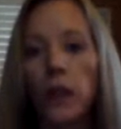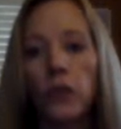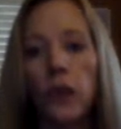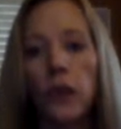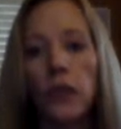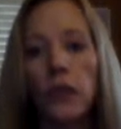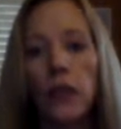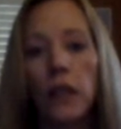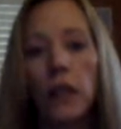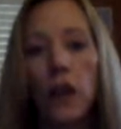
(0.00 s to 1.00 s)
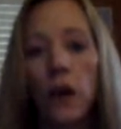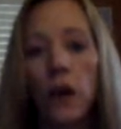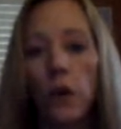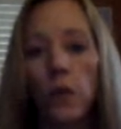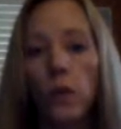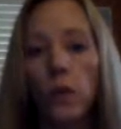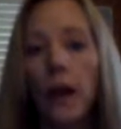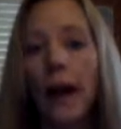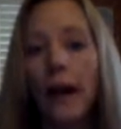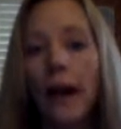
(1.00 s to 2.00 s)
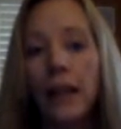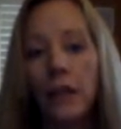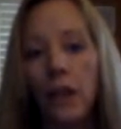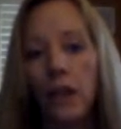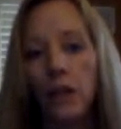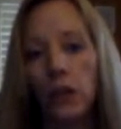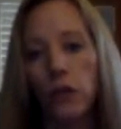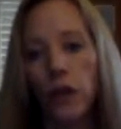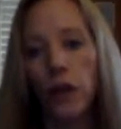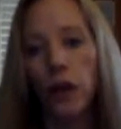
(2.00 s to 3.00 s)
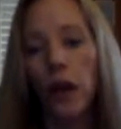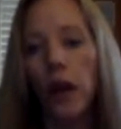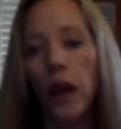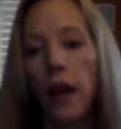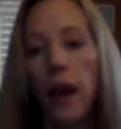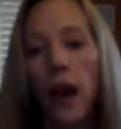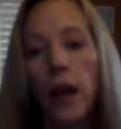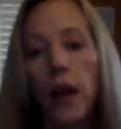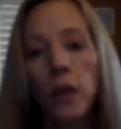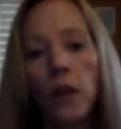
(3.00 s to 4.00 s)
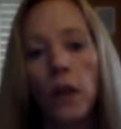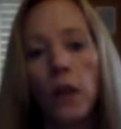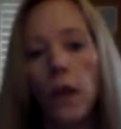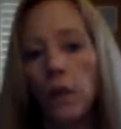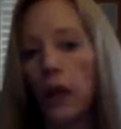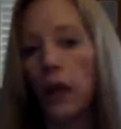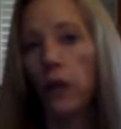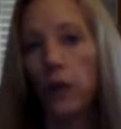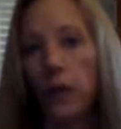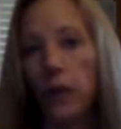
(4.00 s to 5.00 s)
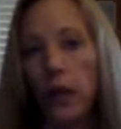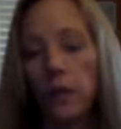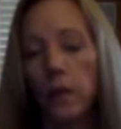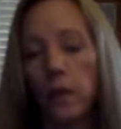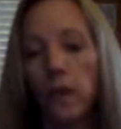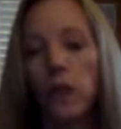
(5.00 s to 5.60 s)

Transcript: But the druggist said, "No, I discovered the drug, and I'm going to make money from it."